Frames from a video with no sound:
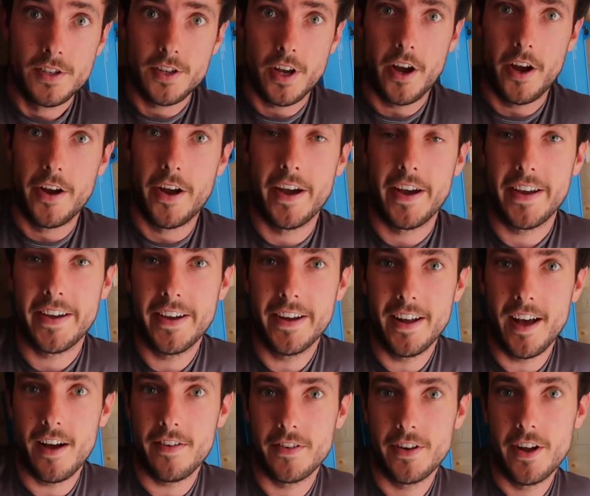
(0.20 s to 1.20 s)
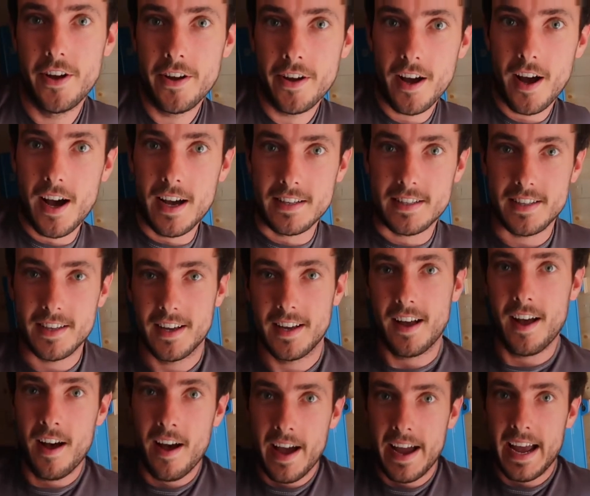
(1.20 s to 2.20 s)
So, good afternoon, guys.
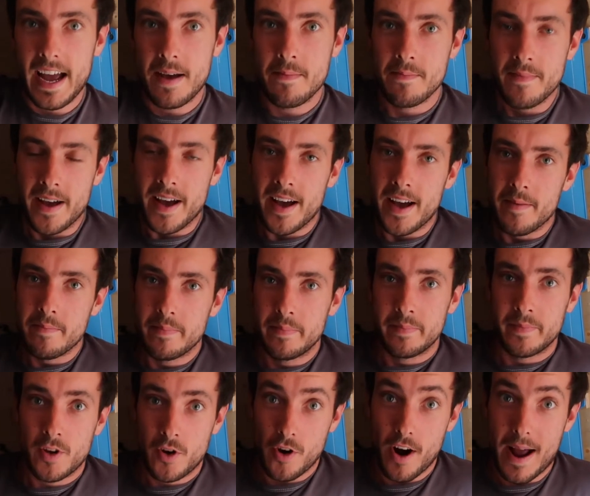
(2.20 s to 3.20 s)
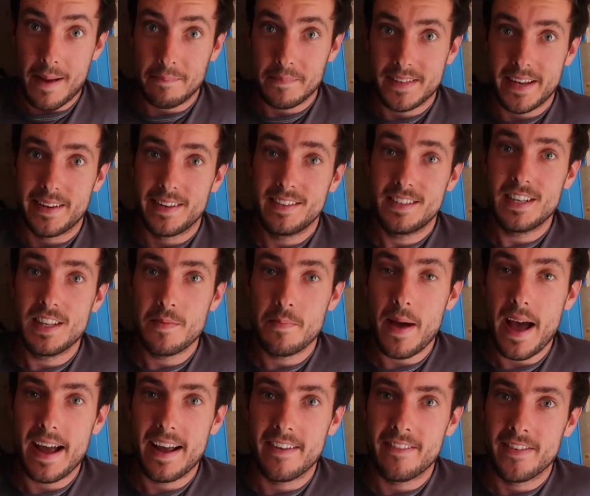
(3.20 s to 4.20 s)
I am cramped into the
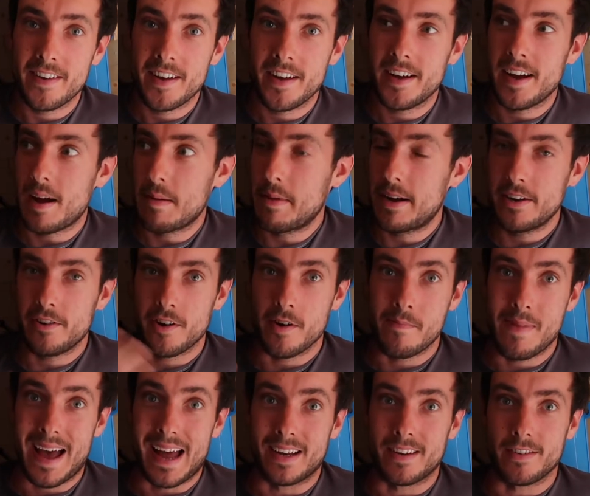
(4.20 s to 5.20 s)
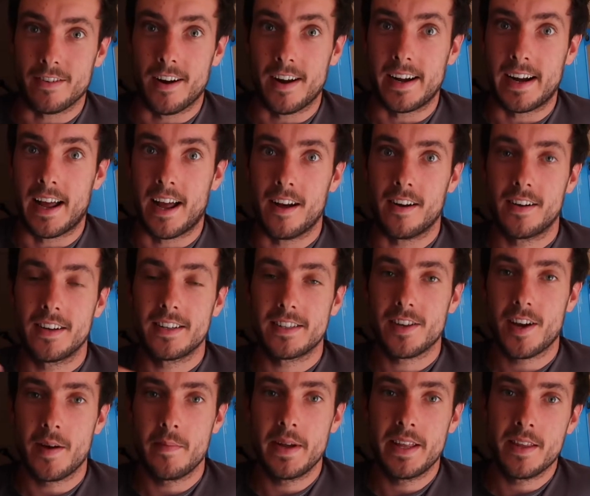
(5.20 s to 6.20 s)
back of a, I'm under a bed right now.
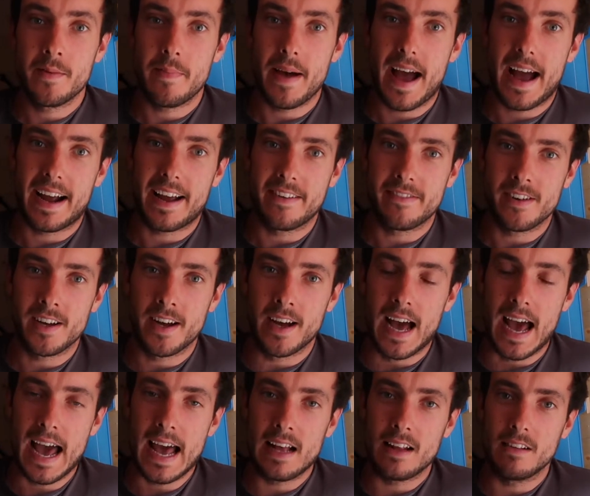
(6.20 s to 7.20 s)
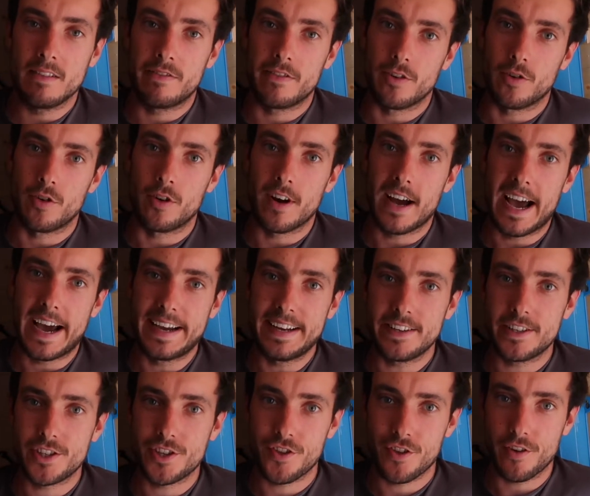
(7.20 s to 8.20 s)
So I'm in the back of a L4
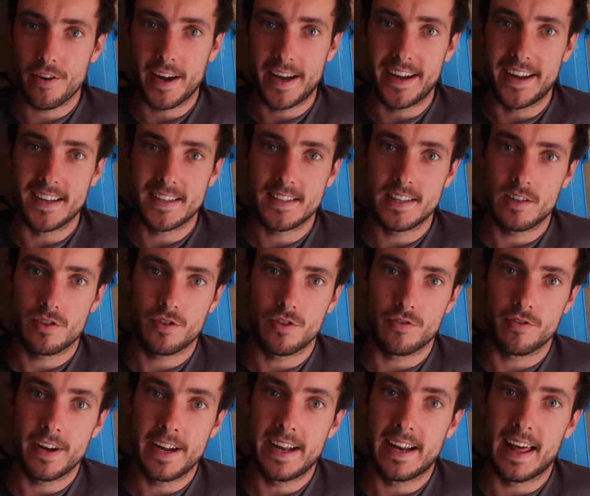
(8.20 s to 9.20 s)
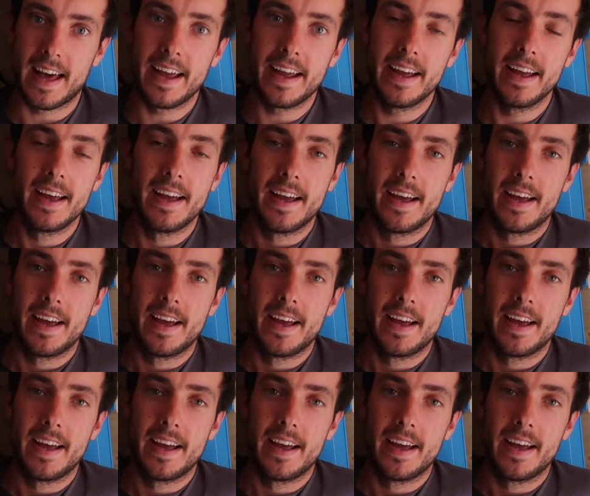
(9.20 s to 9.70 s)
H3 Citroen Relay,